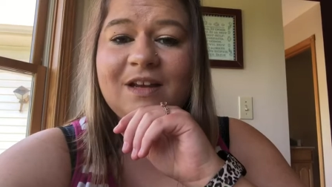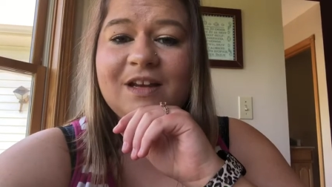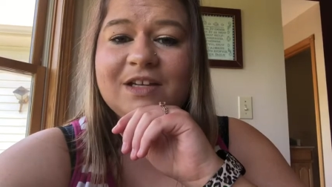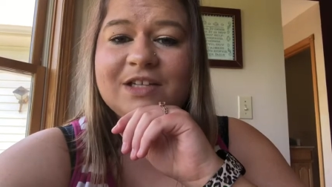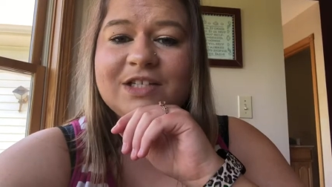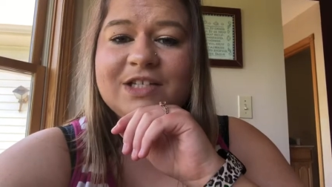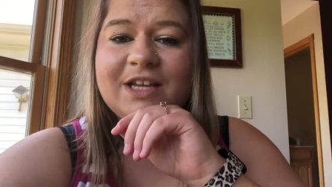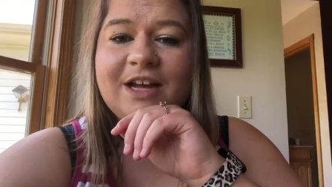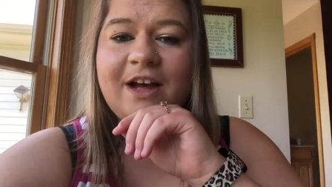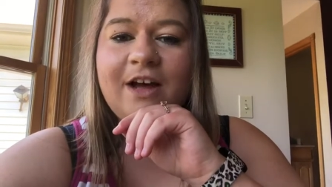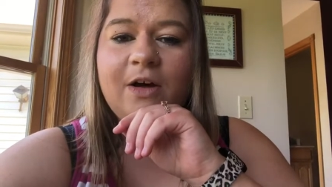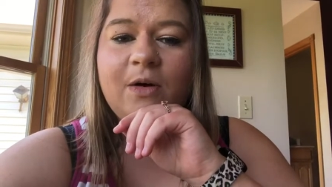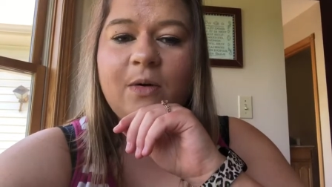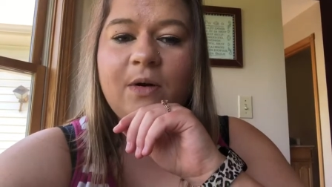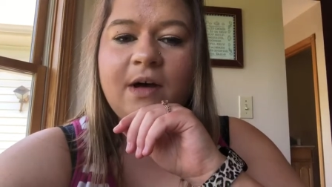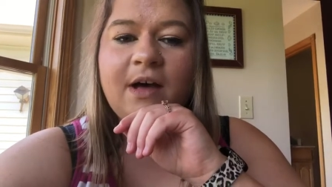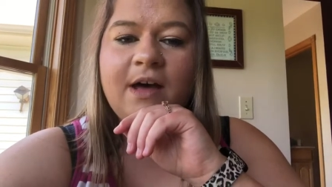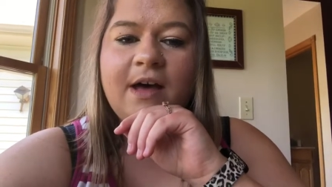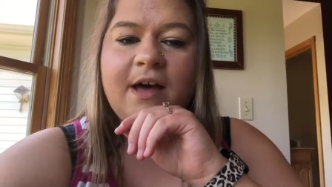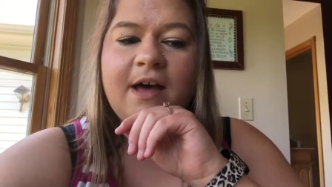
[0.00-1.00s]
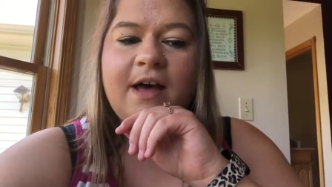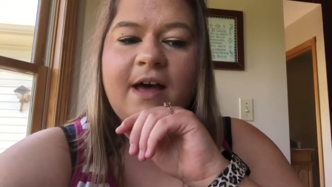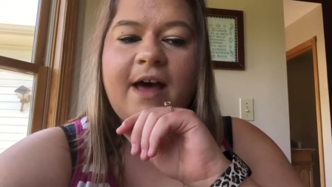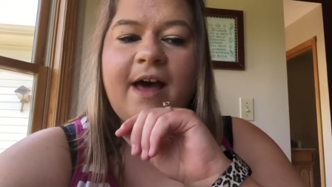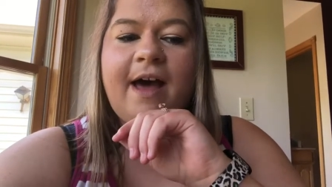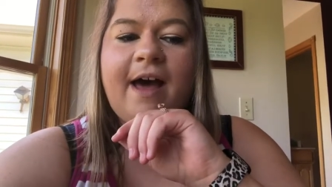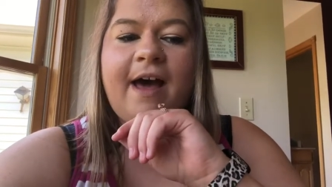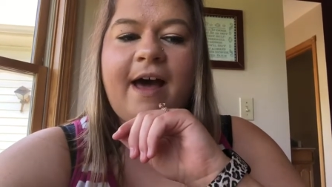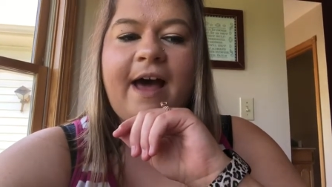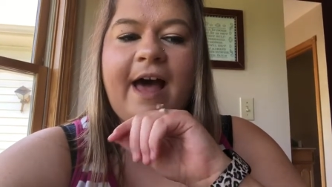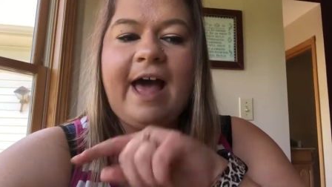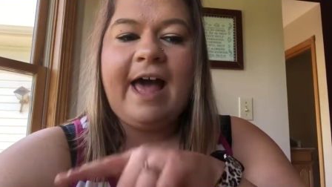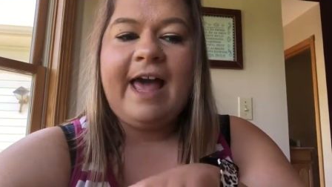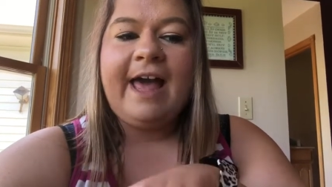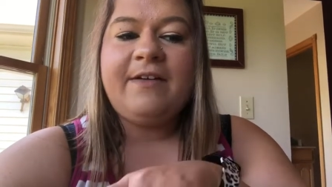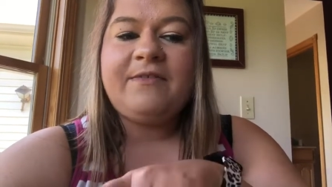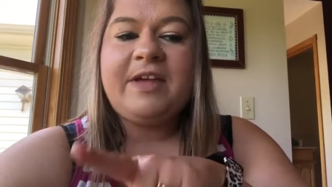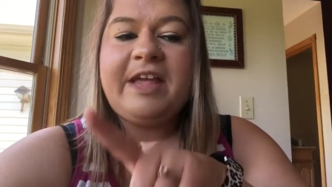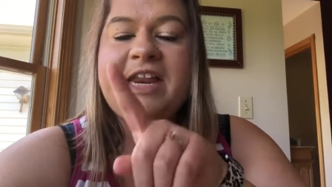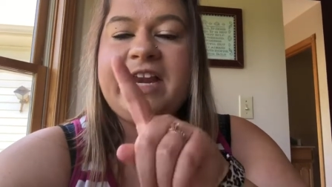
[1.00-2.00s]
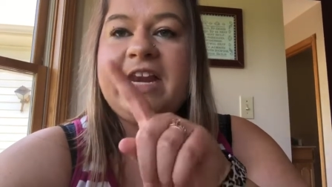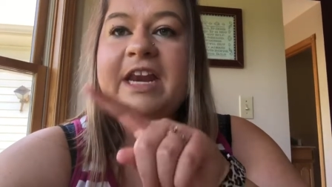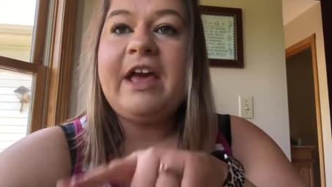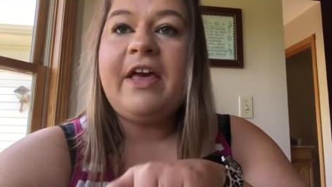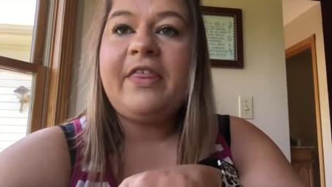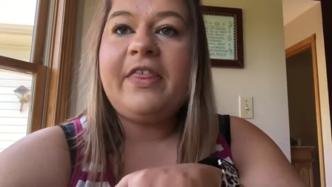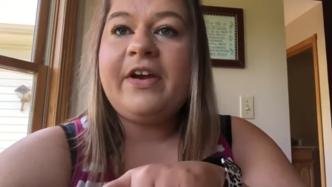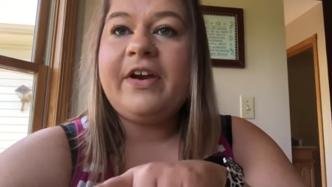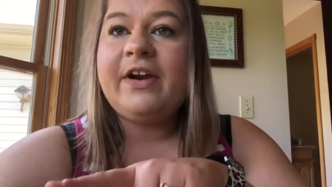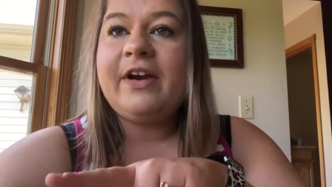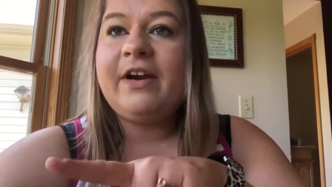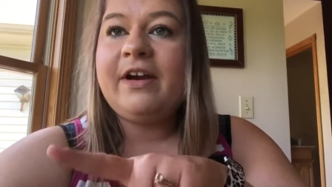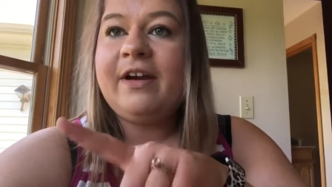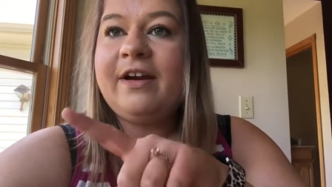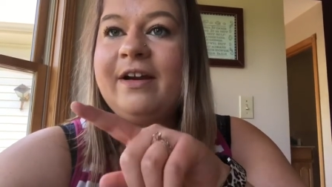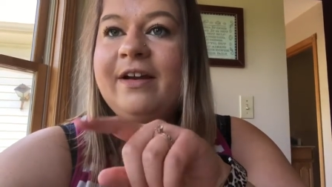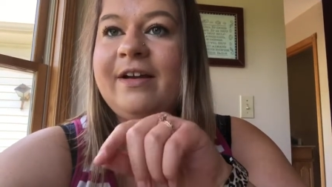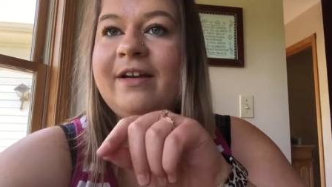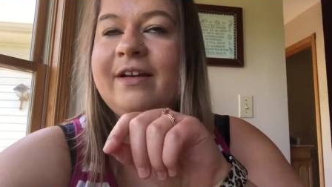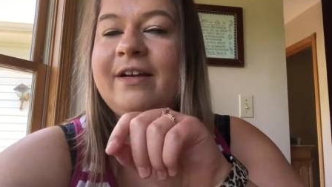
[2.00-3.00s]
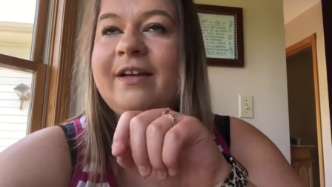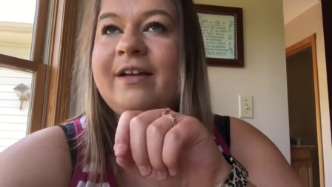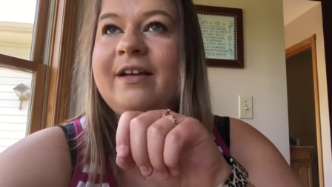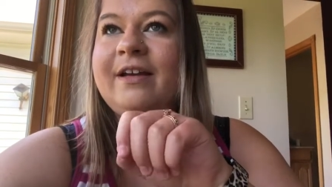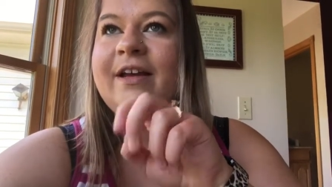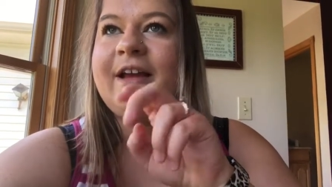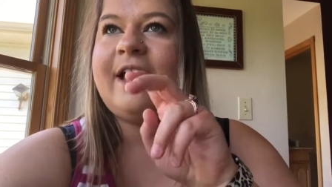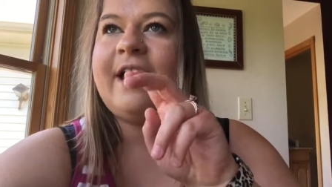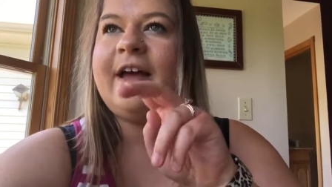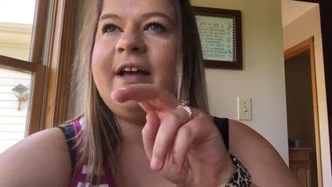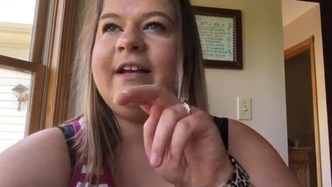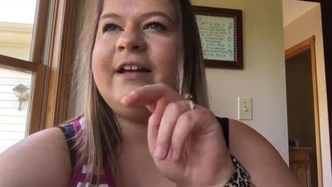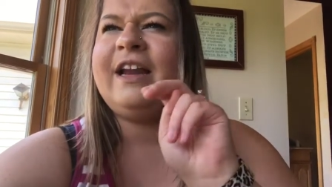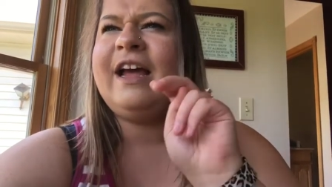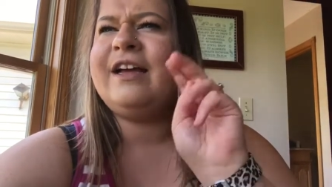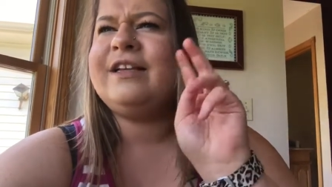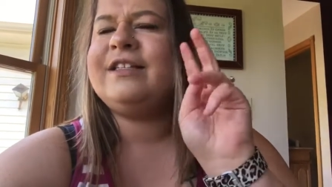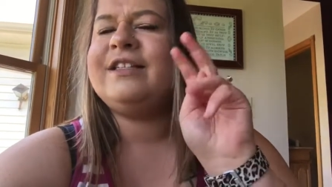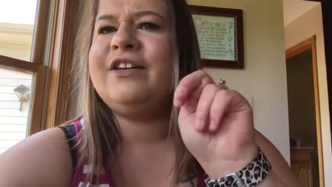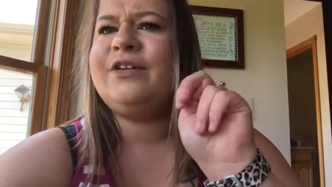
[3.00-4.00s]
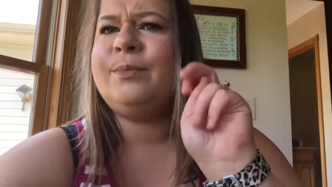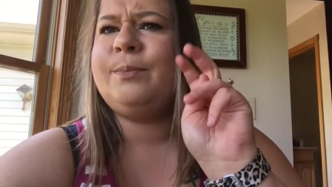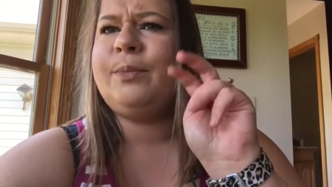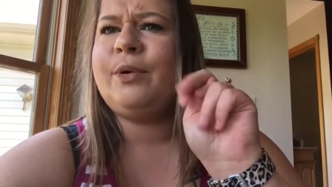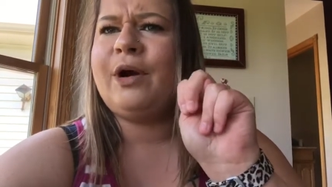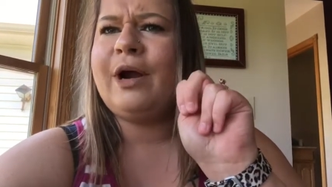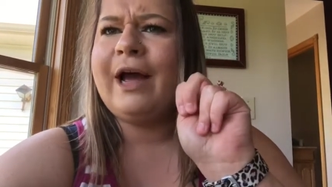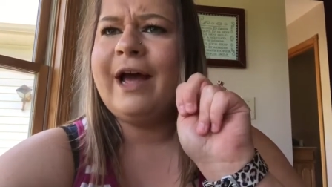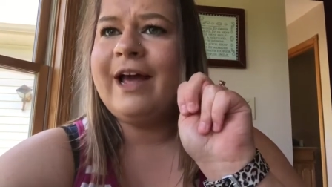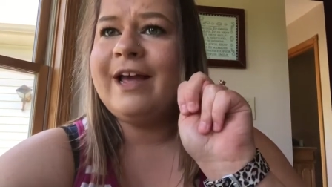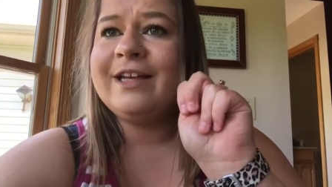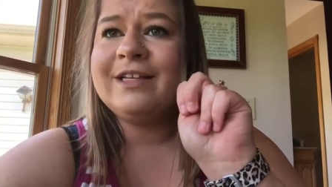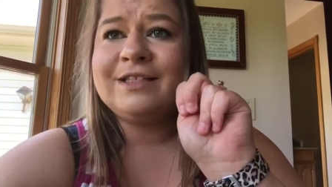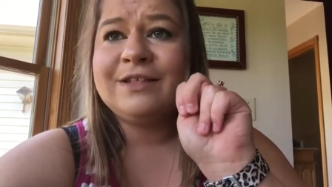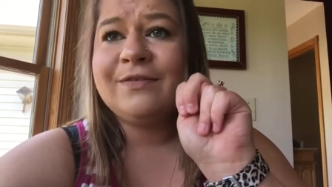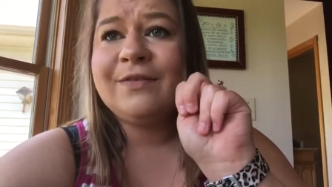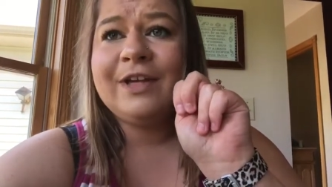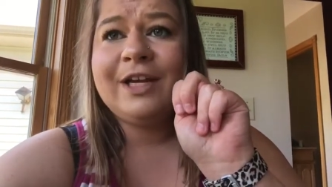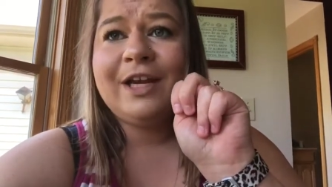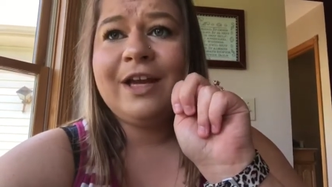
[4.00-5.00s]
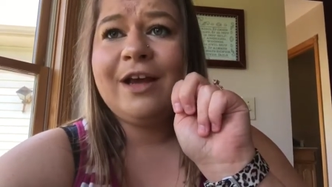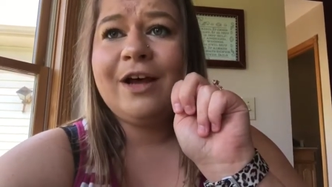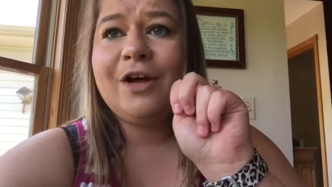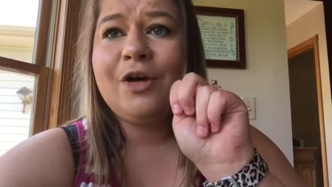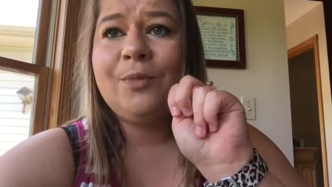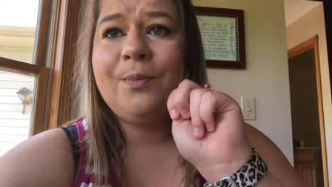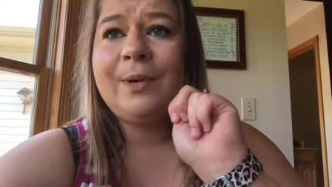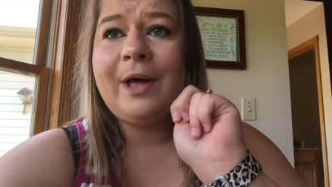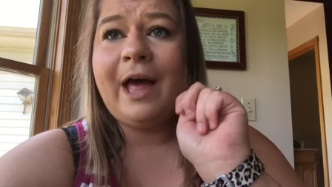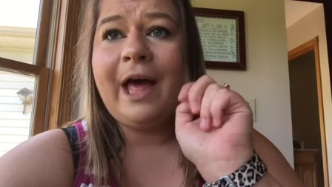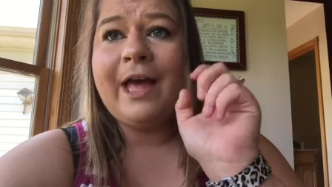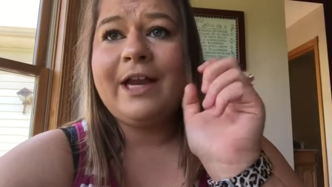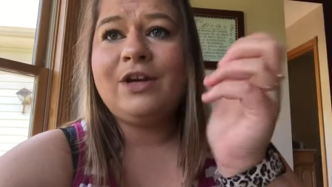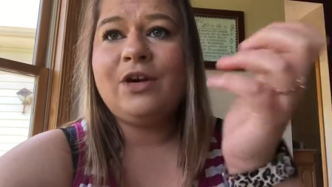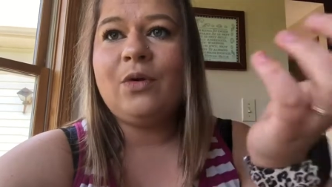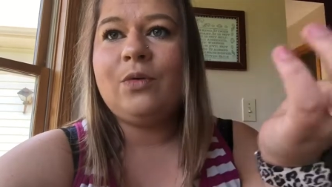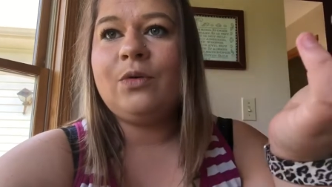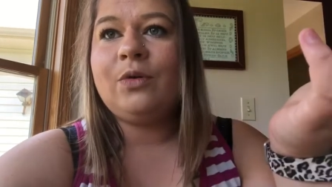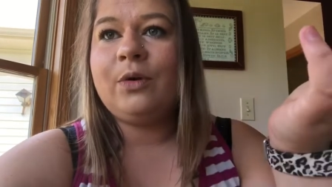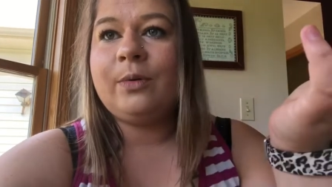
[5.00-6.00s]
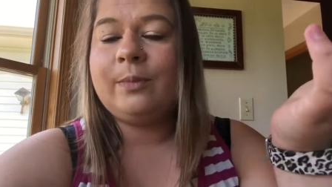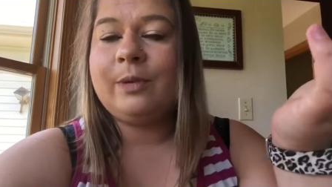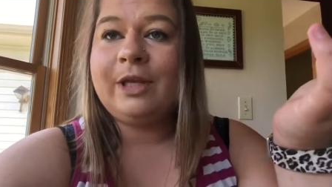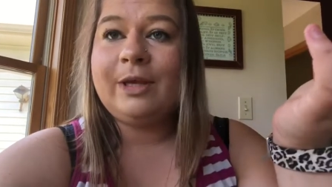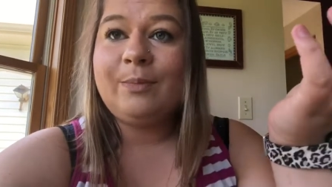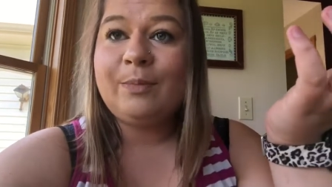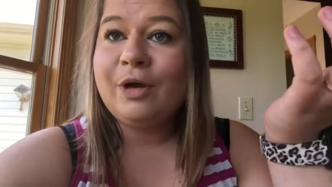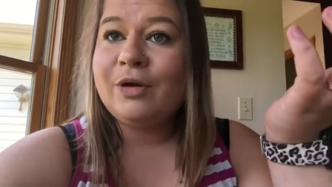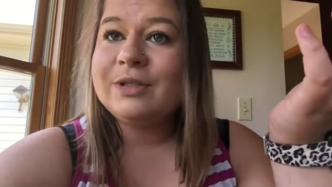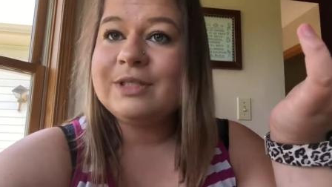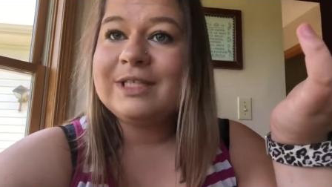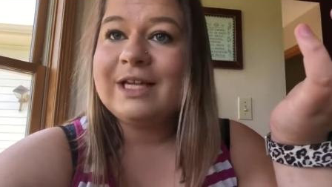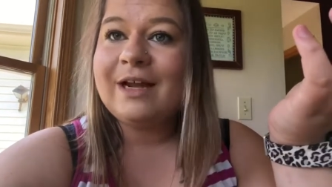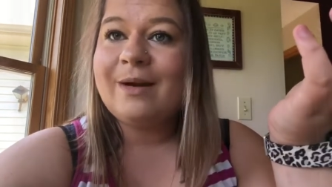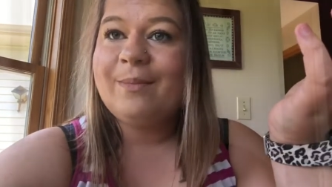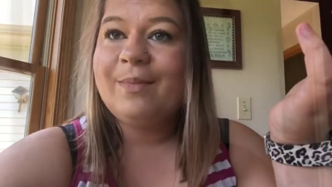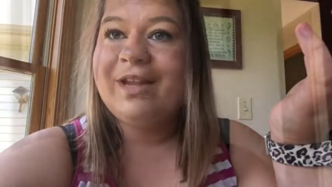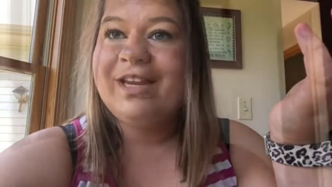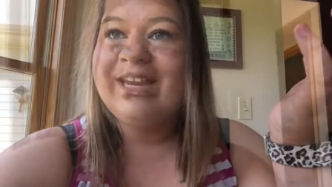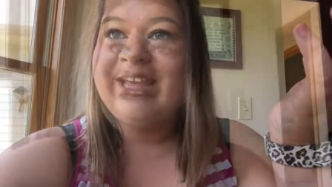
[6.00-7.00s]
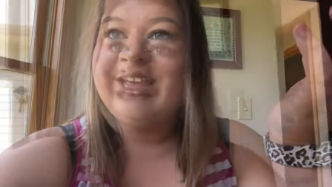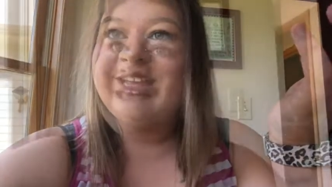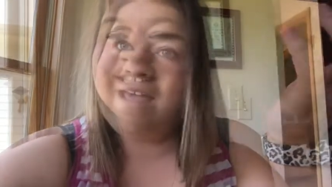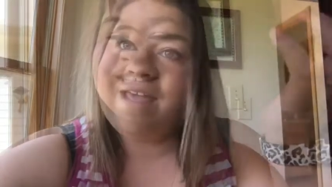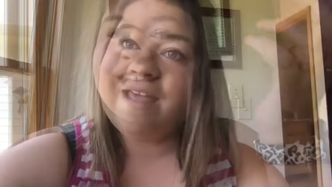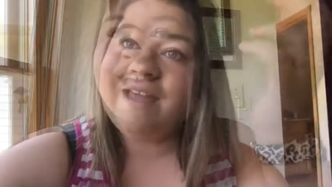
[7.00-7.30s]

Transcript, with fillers: So I have another not surprise video, but I don't normally post on Mondays.